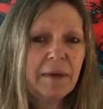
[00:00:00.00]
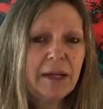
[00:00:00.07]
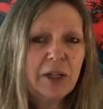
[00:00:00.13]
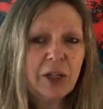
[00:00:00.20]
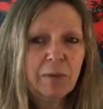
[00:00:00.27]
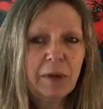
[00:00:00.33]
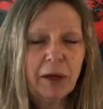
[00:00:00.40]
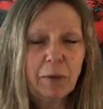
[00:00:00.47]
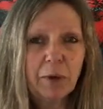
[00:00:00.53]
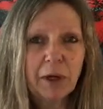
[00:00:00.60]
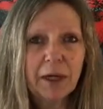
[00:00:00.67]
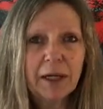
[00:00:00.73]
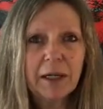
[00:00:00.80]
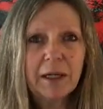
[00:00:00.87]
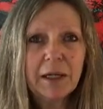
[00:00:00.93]
into my
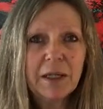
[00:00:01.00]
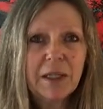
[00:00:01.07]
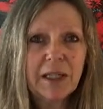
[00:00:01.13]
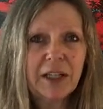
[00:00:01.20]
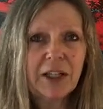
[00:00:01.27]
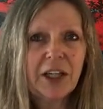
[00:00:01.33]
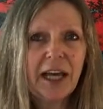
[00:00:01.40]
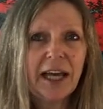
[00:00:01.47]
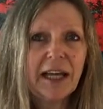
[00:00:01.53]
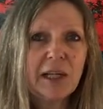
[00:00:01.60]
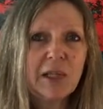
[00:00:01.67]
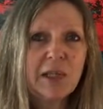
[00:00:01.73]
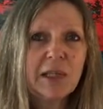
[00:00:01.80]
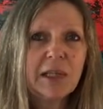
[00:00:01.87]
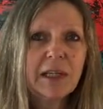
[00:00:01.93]
work, such
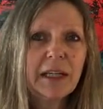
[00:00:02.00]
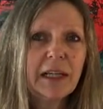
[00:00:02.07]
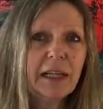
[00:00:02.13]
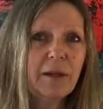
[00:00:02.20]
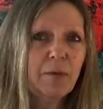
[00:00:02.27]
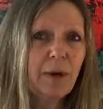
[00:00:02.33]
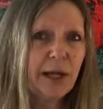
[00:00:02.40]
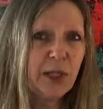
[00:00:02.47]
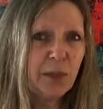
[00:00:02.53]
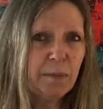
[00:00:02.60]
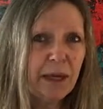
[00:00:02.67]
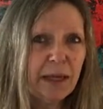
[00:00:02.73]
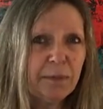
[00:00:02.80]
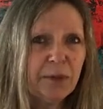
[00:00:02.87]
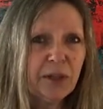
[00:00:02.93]
as rice
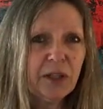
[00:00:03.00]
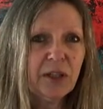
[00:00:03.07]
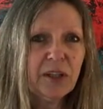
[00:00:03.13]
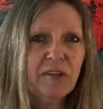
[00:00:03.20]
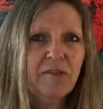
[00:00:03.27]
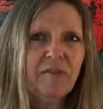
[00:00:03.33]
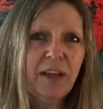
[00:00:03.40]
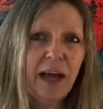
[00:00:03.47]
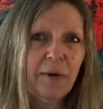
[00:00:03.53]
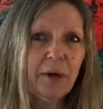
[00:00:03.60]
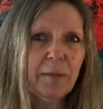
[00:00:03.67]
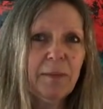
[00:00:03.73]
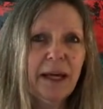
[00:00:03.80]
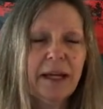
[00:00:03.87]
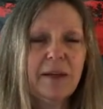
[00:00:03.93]
paper,
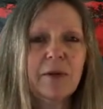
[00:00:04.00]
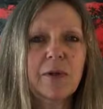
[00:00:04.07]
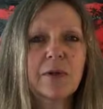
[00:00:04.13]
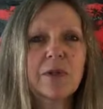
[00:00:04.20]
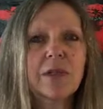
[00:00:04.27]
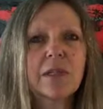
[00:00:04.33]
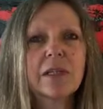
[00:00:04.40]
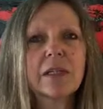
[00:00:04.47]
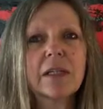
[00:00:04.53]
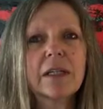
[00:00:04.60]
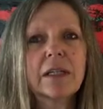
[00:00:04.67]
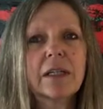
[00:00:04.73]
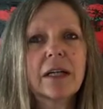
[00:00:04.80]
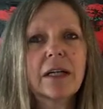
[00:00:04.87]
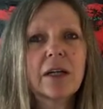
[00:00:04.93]
flower petals,
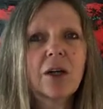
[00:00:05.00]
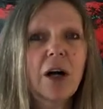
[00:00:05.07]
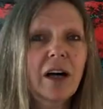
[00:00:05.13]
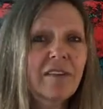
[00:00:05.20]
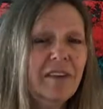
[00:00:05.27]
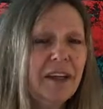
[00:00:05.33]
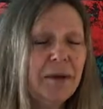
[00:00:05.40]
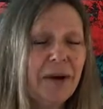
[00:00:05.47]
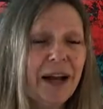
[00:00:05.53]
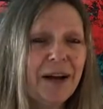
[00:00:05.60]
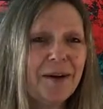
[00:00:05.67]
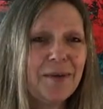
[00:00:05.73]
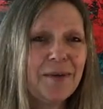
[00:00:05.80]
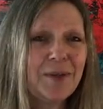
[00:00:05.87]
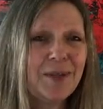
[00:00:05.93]
coffee
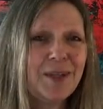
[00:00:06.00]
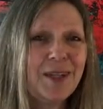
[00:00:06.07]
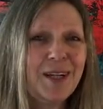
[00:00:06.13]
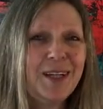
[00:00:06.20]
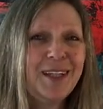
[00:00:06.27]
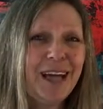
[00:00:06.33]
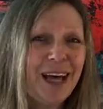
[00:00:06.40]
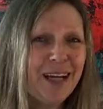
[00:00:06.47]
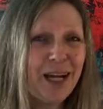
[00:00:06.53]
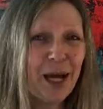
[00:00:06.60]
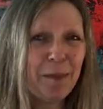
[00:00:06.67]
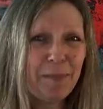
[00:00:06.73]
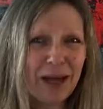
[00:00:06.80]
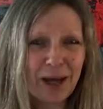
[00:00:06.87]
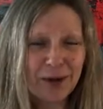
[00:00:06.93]
grounds,
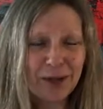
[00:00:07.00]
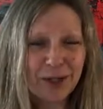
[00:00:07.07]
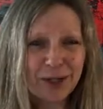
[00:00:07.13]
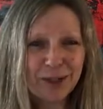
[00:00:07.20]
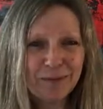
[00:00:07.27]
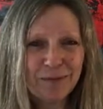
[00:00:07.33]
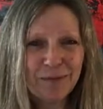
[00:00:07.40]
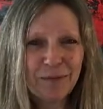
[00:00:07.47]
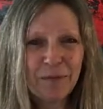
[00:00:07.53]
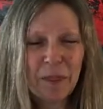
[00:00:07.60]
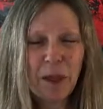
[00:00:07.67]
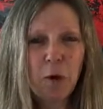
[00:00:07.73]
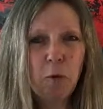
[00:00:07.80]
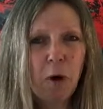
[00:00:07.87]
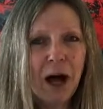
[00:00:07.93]
tie-dye powder,
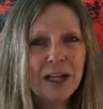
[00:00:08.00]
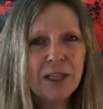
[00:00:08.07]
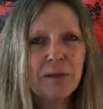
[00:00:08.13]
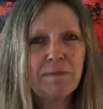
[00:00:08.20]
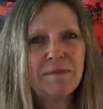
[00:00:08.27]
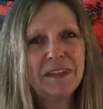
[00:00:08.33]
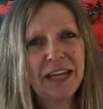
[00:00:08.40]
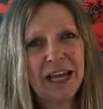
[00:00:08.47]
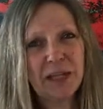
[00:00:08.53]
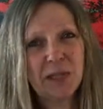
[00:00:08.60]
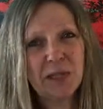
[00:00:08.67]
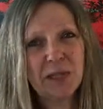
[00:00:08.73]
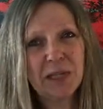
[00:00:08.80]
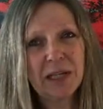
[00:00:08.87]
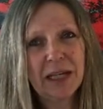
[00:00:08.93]
wasp
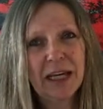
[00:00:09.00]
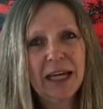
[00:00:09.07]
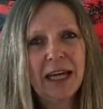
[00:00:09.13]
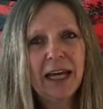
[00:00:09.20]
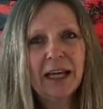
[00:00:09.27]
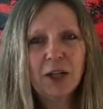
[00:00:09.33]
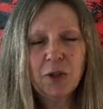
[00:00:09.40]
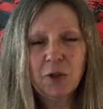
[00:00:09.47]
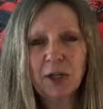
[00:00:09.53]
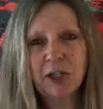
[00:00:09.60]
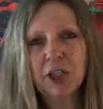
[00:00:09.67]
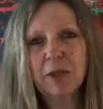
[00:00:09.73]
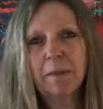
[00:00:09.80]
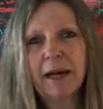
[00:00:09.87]
nests, and crushed